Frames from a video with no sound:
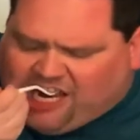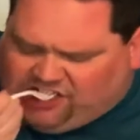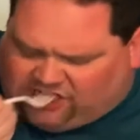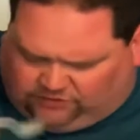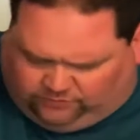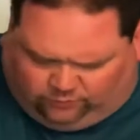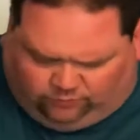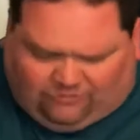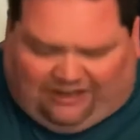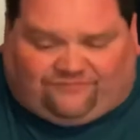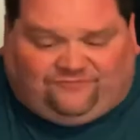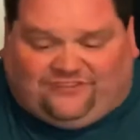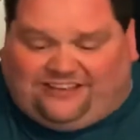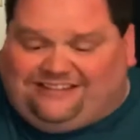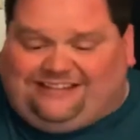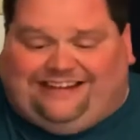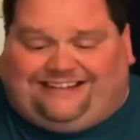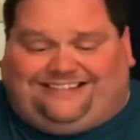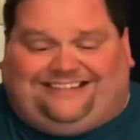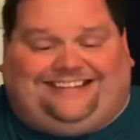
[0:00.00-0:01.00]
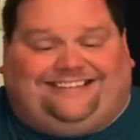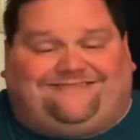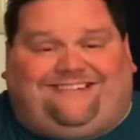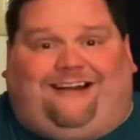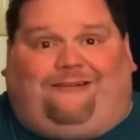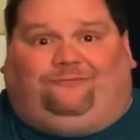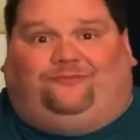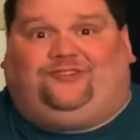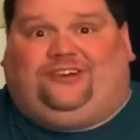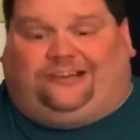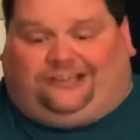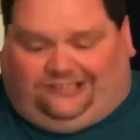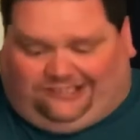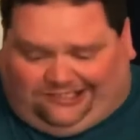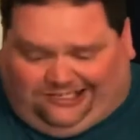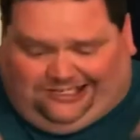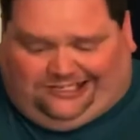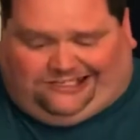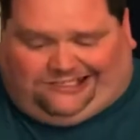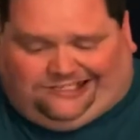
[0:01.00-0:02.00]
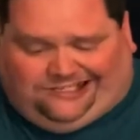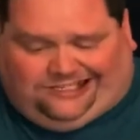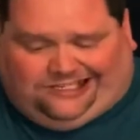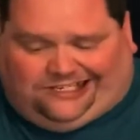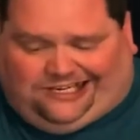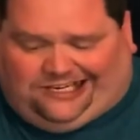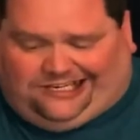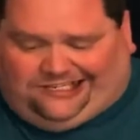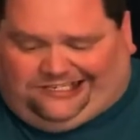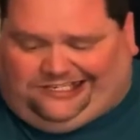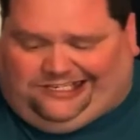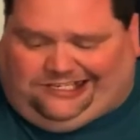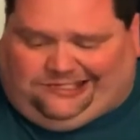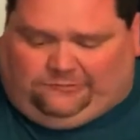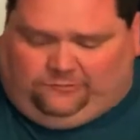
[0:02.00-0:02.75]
That's 10 out of 10. I'm serious. It's 10 out of 10.